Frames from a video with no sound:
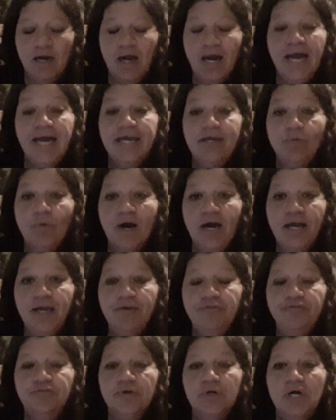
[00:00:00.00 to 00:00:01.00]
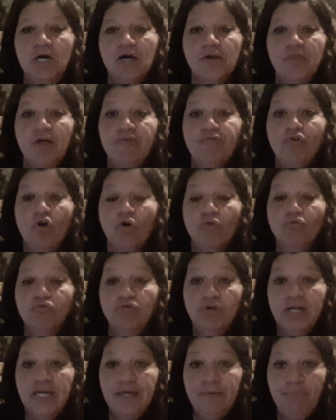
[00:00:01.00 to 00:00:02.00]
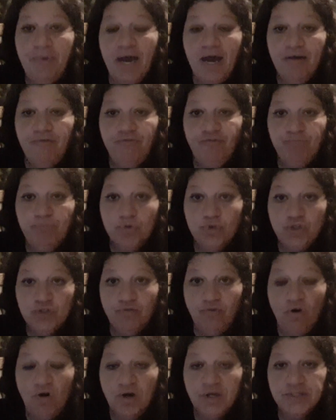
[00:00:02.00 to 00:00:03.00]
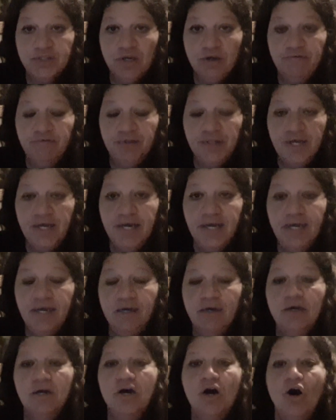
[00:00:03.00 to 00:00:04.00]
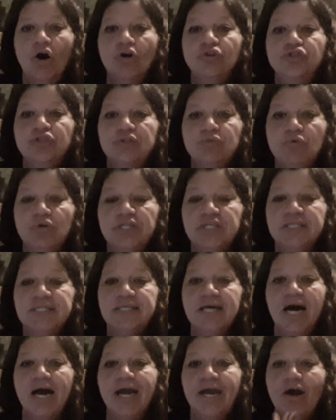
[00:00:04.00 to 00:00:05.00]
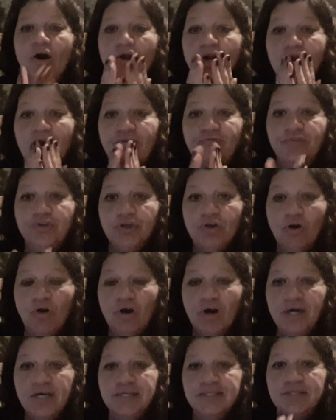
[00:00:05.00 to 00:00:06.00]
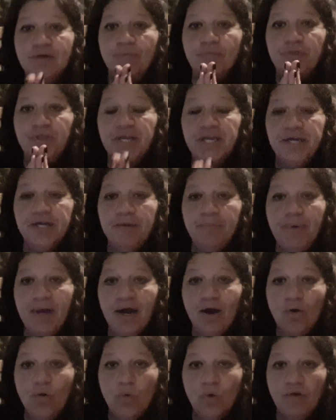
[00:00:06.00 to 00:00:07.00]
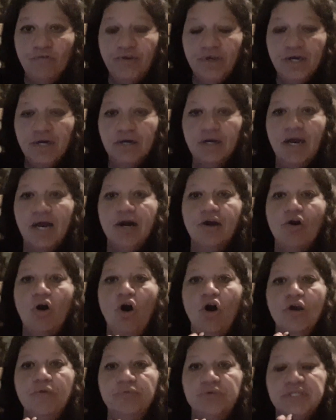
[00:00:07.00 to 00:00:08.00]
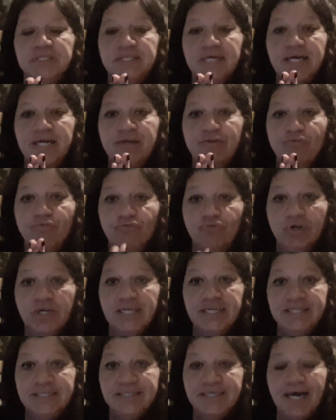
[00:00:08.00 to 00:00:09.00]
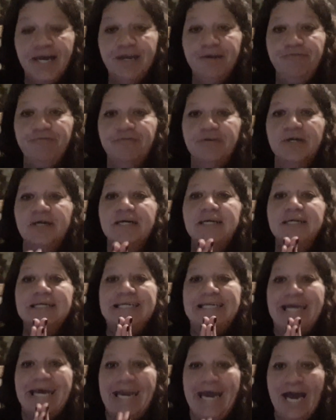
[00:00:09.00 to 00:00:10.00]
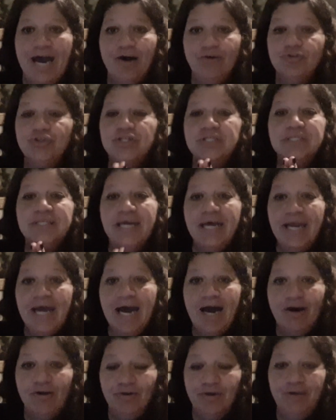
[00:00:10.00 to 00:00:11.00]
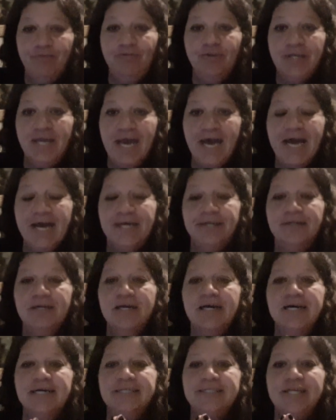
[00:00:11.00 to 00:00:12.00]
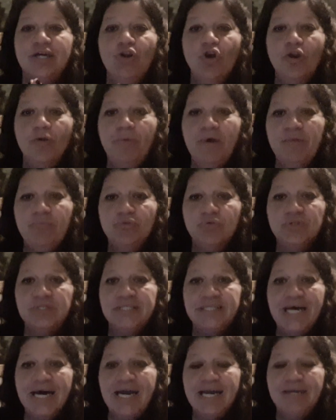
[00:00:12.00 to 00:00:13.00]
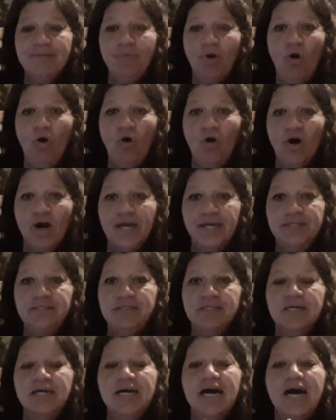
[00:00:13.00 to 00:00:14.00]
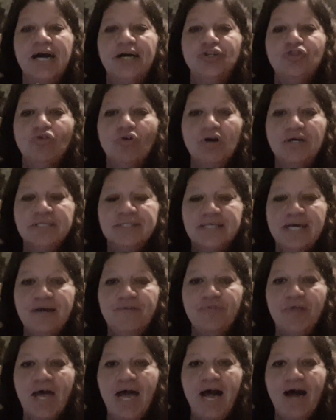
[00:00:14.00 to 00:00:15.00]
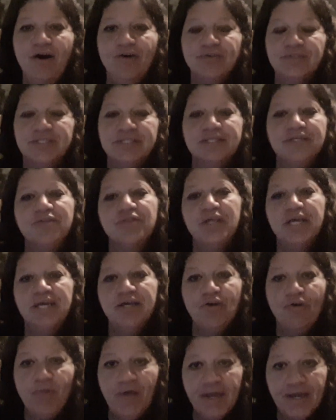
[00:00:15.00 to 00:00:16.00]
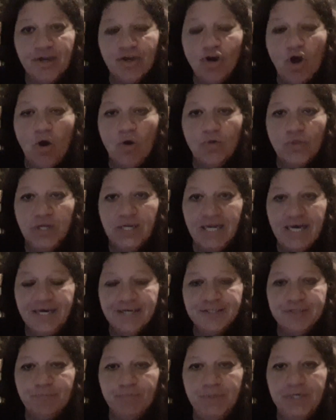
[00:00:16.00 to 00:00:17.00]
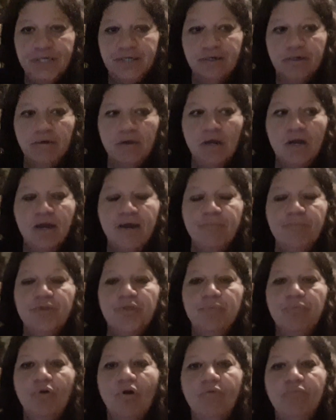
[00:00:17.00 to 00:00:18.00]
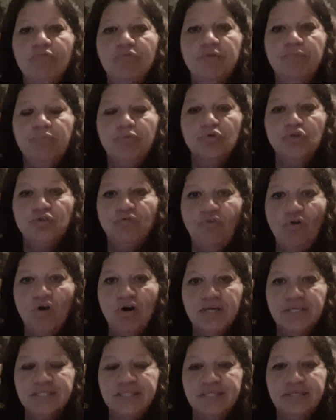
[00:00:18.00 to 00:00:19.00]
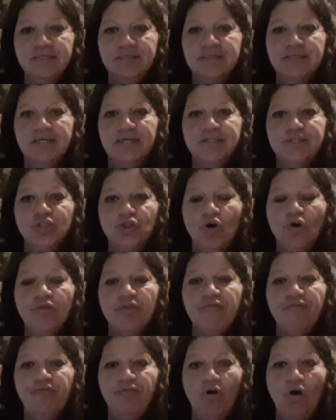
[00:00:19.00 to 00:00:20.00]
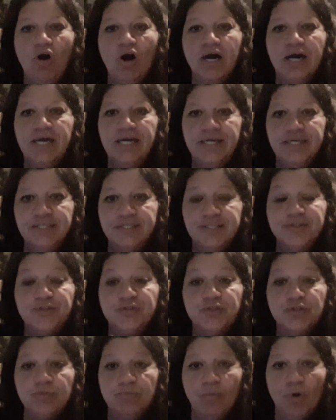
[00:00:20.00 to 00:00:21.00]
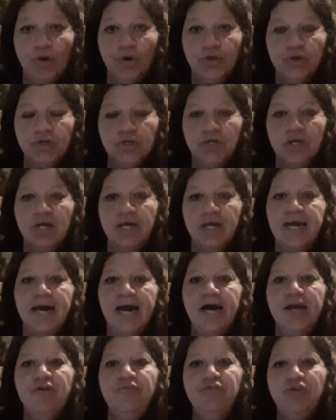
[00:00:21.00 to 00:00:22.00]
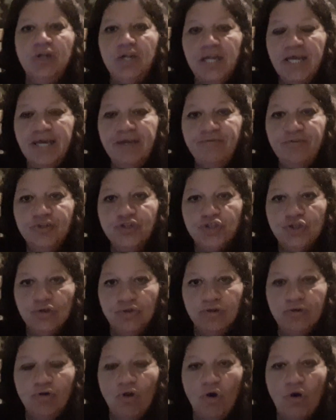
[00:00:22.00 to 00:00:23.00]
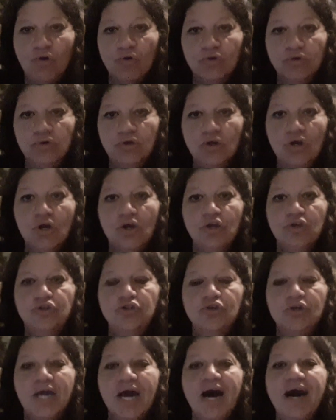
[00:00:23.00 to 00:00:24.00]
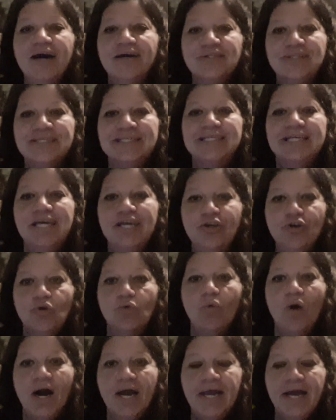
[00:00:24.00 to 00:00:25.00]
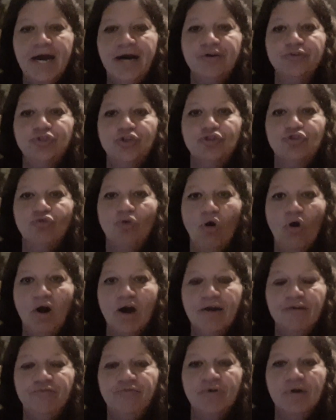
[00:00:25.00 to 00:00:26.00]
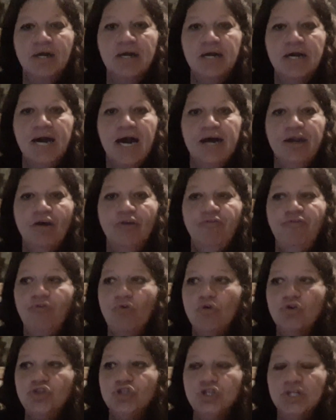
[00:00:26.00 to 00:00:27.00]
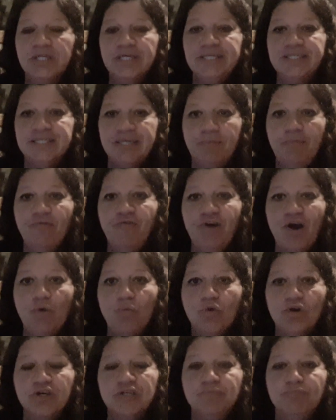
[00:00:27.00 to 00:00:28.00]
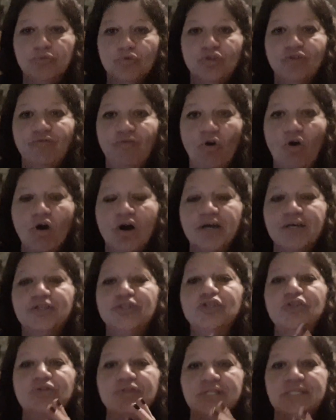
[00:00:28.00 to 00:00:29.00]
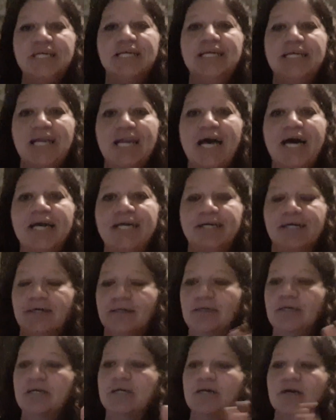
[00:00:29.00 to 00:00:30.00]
heat wave. They've got really bad bushfires over there. I just wanted to say I love you guys. I'm thinking about all of you, and I hope you stay really safe. Get out. Just get out if you can. See, a lot of people stay behind and try and save their houses and think, oh, they can go at the last minute. But the problem with bushfires is it's not the fire, it's the smoke. And if you leave it too long, you can't see your way out to drive. And unfortunately, some of our worst bushfires you see later,